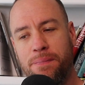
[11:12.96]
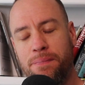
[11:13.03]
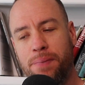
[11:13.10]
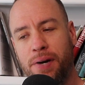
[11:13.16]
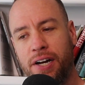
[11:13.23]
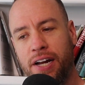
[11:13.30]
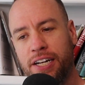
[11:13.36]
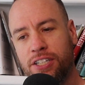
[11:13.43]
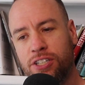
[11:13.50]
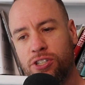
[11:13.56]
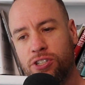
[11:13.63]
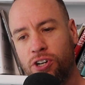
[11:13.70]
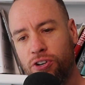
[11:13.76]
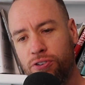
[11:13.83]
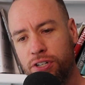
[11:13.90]
But I
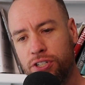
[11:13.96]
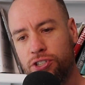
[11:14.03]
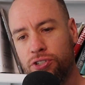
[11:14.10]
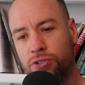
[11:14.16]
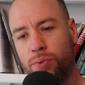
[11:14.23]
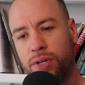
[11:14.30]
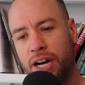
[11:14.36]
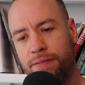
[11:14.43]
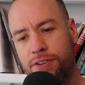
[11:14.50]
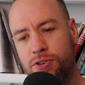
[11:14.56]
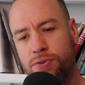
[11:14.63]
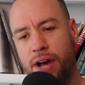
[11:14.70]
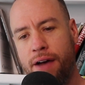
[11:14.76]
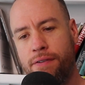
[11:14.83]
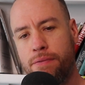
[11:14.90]
encourage you, whenever
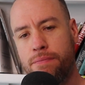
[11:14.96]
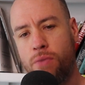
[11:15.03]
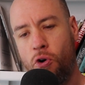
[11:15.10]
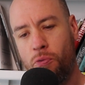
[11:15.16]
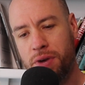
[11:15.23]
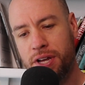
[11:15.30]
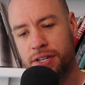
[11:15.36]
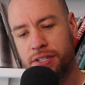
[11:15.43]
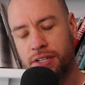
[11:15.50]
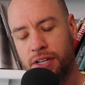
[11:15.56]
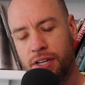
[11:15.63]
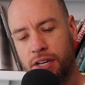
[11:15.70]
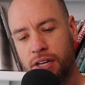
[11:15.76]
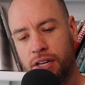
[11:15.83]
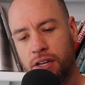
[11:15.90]
you have a moment,
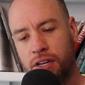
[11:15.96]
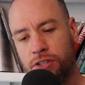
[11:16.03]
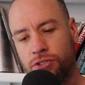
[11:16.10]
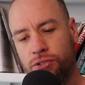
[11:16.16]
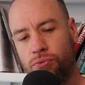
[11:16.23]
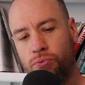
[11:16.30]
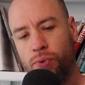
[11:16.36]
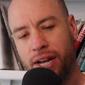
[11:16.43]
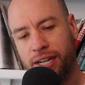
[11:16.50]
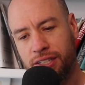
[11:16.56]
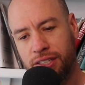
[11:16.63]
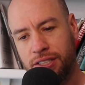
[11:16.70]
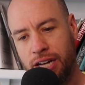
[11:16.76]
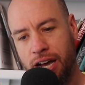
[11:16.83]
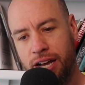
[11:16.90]
to
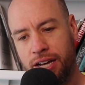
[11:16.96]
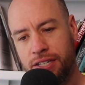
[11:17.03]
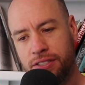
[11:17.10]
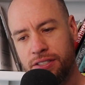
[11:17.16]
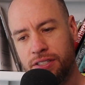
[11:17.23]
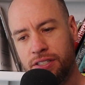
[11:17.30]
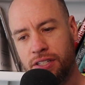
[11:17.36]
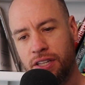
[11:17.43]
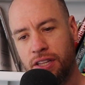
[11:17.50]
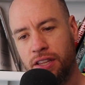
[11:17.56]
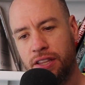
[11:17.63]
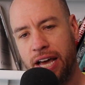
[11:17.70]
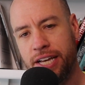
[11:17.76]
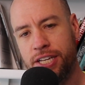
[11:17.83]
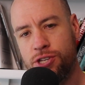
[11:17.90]
recognize
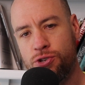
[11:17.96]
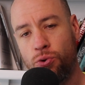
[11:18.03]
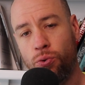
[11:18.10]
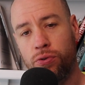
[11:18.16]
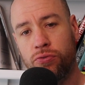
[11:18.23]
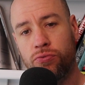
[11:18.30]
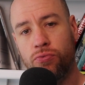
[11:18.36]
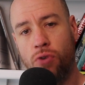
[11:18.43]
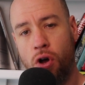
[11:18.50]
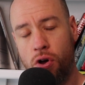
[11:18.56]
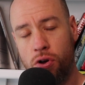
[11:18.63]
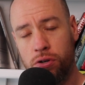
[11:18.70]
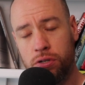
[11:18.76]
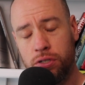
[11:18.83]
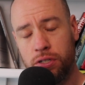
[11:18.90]
that you were
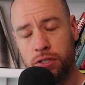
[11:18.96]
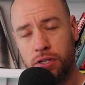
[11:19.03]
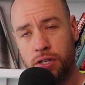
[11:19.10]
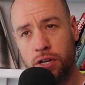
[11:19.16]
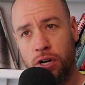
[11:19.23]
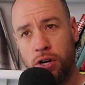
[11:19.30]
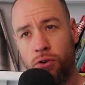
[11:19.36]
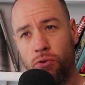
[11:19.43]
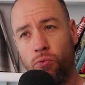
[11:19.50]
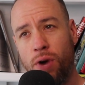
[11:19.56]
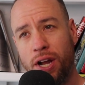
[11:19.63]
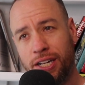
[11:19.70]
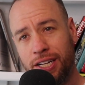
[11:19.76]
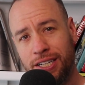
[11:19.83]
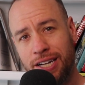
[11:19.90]
wrong,
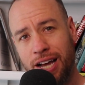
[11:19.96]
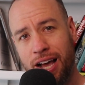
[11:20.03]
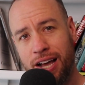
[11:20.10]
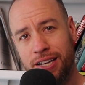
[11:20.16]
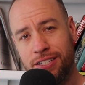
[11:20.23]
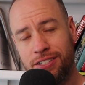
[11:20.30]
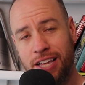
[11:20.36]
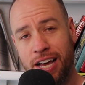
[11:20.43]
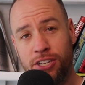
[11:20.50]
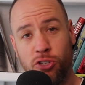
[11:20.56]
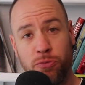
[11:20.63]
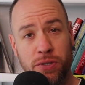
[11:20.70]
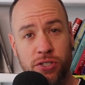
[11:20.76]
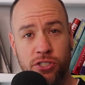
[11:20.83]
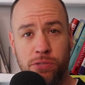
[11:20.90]
recognize that you
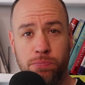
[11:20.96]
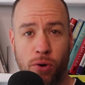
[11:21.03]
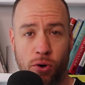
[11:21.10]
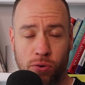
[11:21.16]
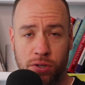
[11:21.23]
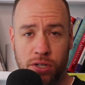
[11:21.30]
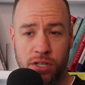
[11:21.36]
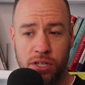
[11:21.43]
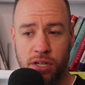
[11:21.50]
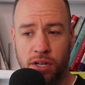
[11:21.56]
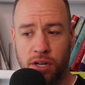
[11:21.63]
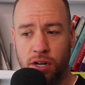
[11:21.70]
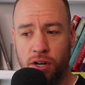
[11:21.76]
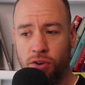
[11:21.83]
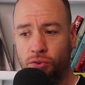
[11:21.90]
misspoke,
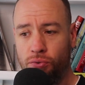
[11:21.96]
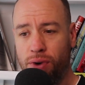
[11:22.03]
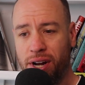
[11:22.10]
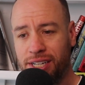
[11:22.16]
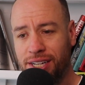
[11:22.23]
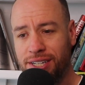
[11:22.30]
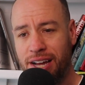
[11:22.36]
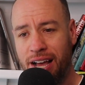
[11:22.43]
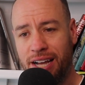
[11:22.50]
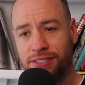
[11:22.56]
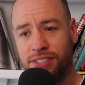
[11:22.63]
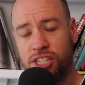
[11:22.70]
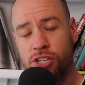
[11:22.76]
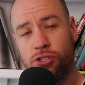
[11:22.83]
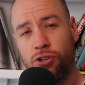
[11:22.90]
recognize
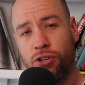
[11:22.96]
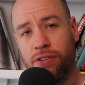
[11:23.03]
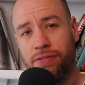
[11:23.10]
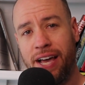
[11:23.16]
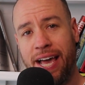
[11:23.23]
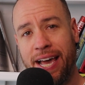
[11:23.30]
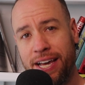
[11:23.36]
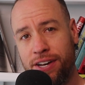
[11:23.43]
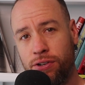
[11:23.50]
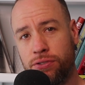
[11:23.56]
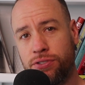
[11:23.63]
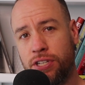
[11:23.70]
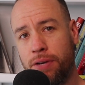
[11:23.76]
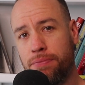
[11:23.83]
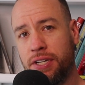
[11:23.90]
that you could have handled
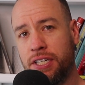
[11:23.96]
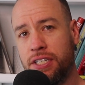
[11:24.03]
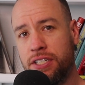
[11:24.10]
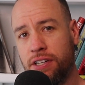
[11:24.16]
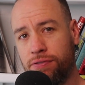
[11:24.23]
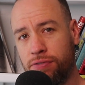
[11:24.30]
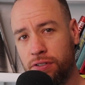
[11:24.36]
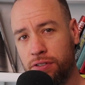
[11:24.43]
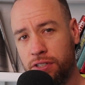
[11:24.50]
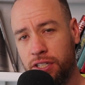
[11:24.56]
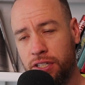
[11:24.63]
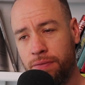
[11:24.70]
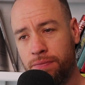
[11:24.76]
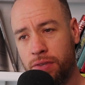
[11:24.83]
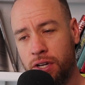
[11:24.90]
something
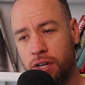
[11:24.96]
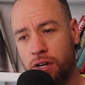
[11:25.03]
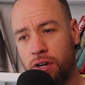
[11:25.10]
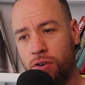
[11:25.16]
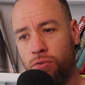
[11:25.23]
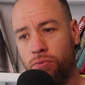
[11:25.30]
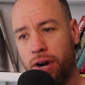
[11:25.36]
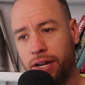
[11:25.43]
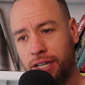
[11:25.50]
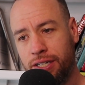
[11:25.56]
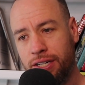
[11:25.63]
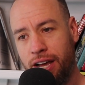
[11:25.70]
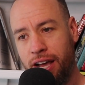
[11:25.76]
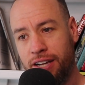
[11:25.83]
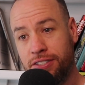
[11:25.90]
differently,
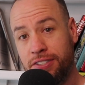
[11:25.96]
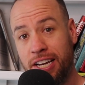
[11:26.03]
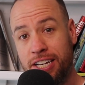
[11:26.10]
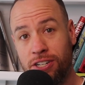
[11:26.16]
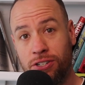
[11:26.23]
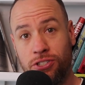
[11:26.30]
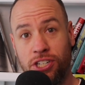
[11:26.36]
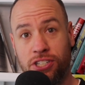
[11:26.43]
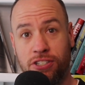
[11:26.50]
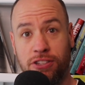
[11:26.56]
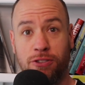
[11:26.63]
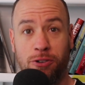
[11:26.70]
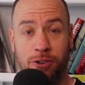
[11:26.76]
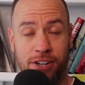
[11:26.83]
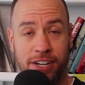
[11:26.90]
recognize that you're just
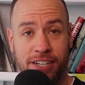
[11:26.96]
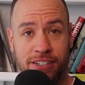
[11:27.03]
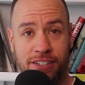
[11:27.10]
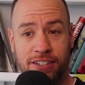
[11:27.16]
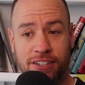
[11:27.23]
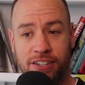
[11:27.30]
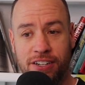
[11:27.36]
learning.